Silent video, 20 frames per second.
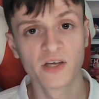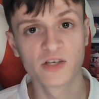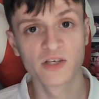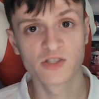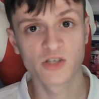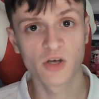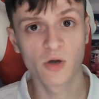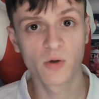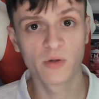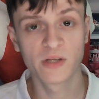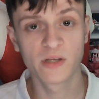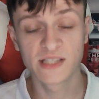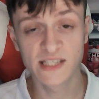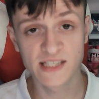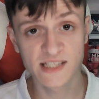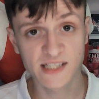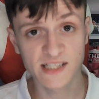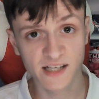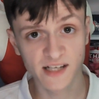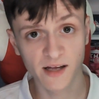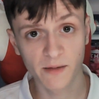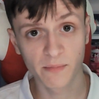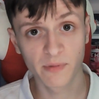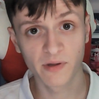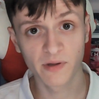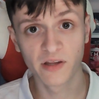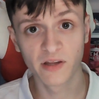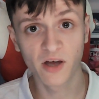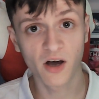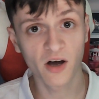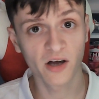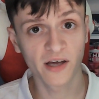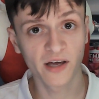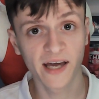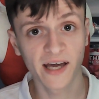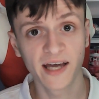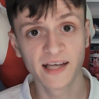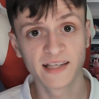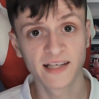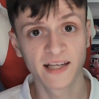So the Teen Club, the
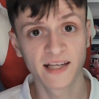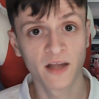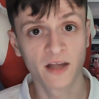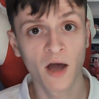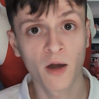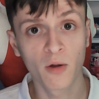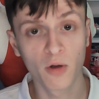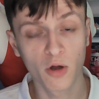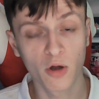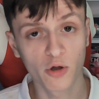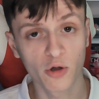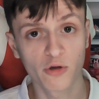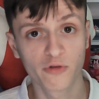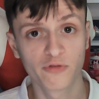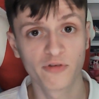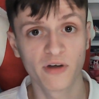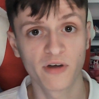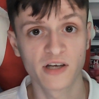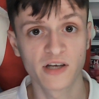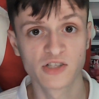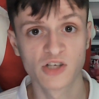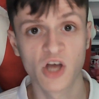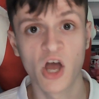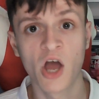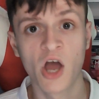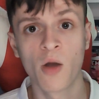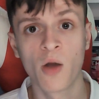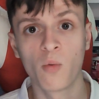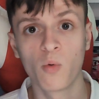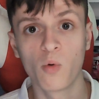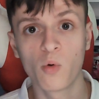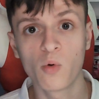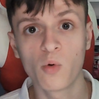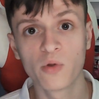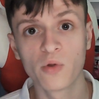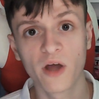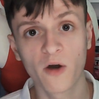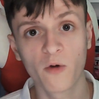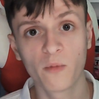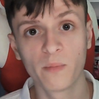Arcade, and the El Loco Fresh will all
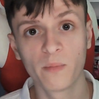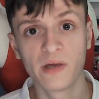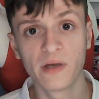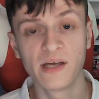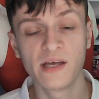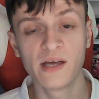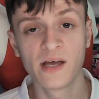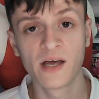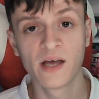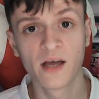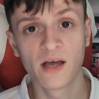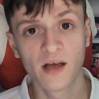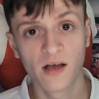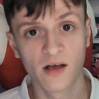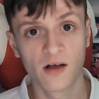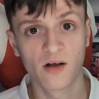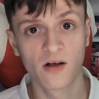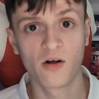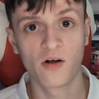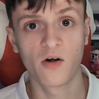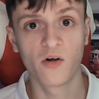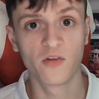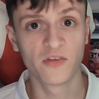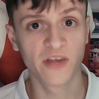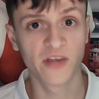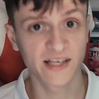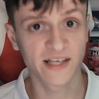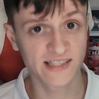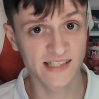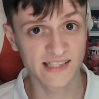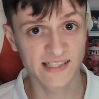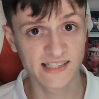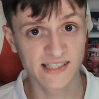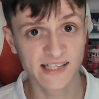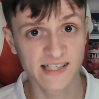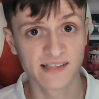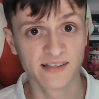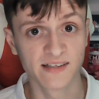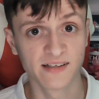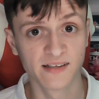now be on deck
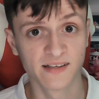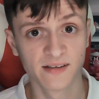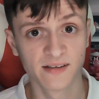16.